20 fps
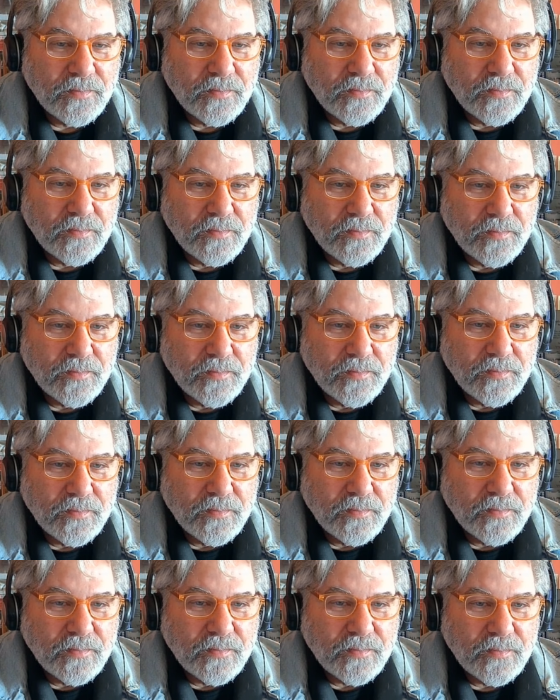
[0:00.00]

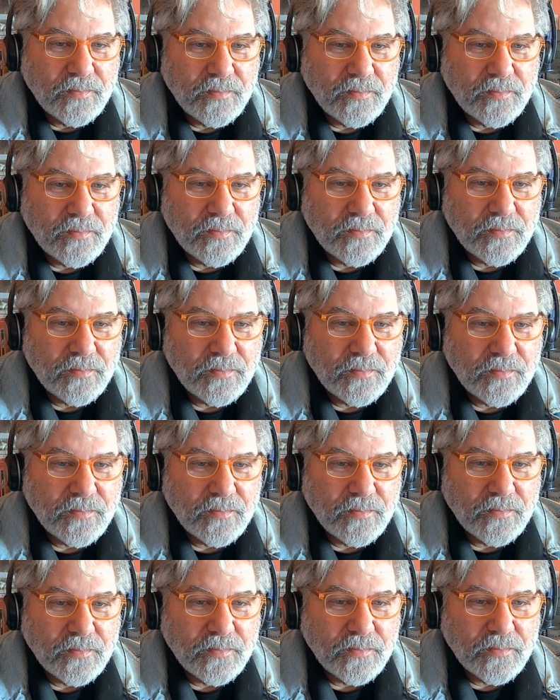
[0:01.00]

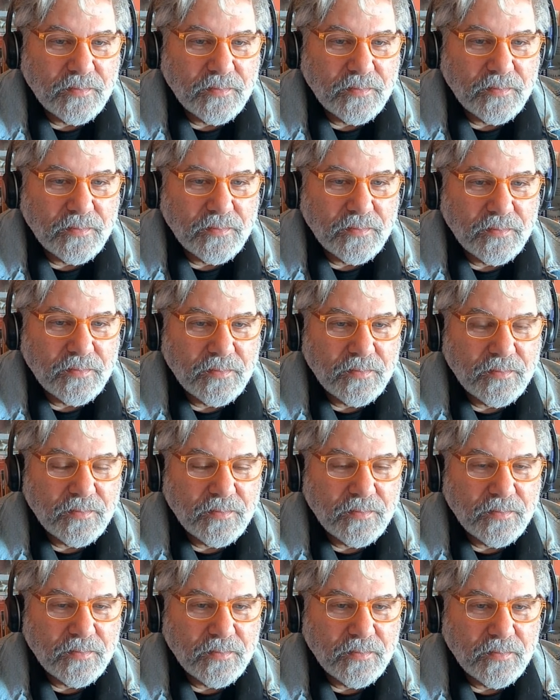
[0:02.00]

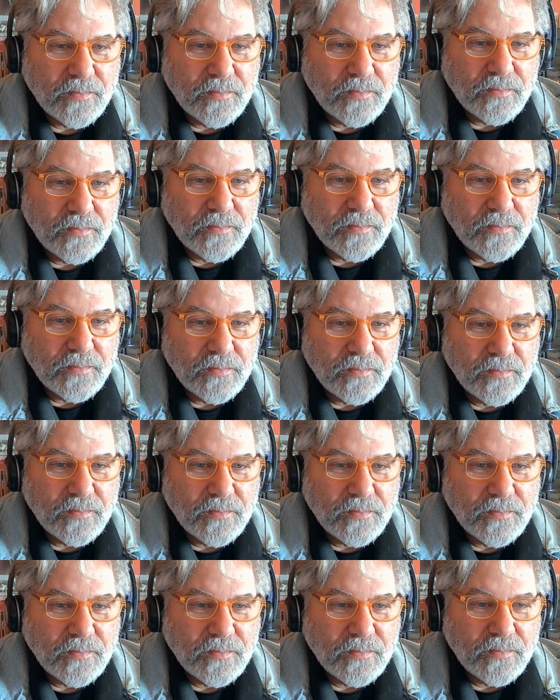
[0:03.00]

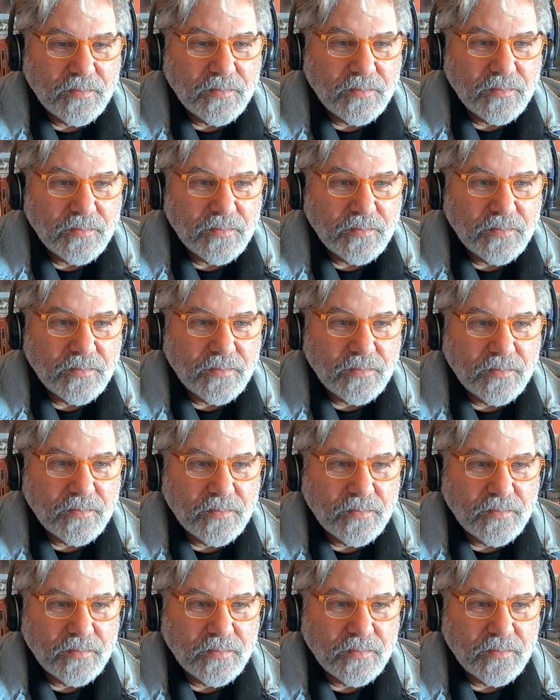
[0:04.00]

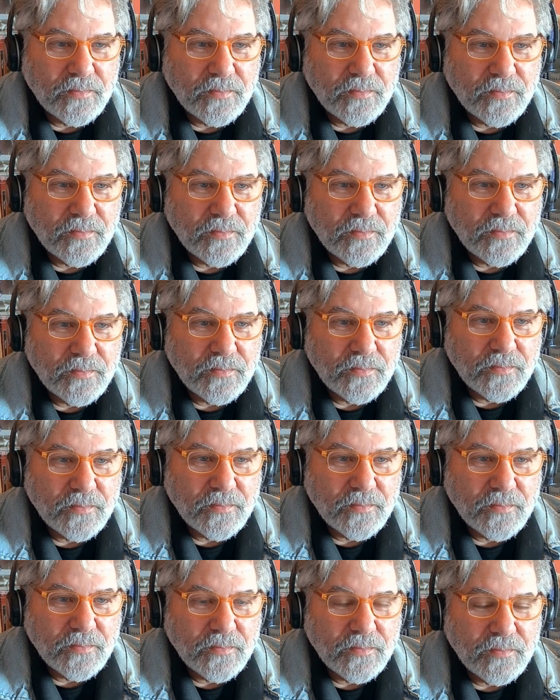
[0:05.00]

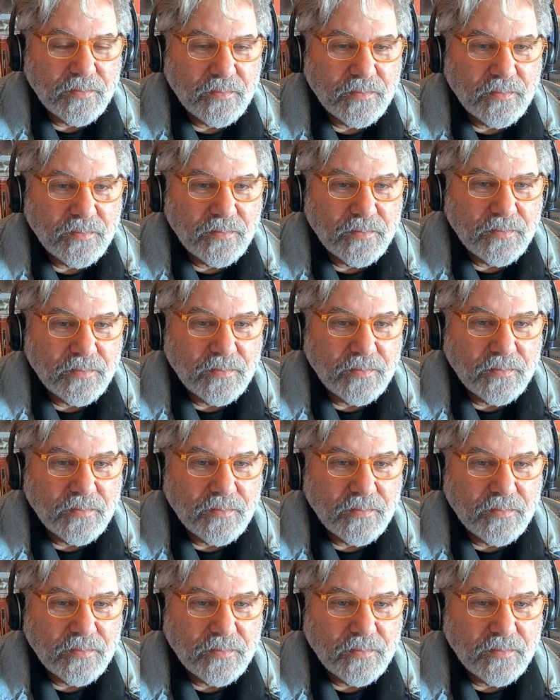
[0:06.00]
[no speech]